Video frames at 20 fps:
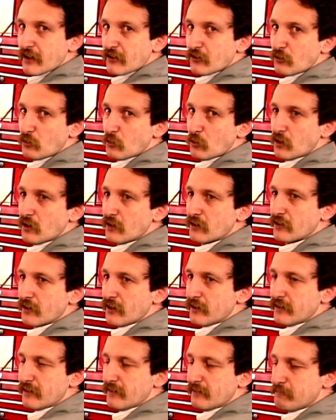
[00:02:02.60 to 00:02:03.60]
get some work
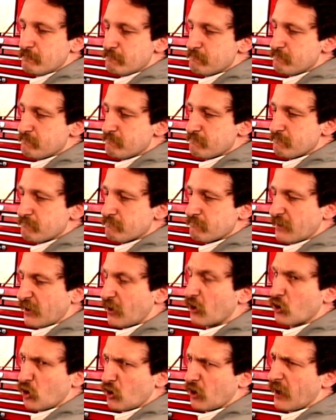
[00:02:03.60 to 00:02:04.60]
done. I
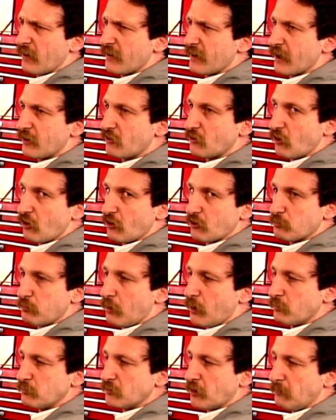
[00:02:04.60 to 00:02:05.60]
think I'll go and get the exhaust
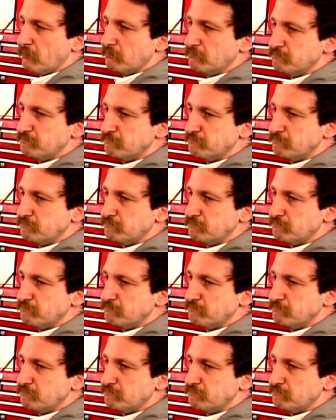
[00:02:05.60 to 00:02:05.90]
popped on.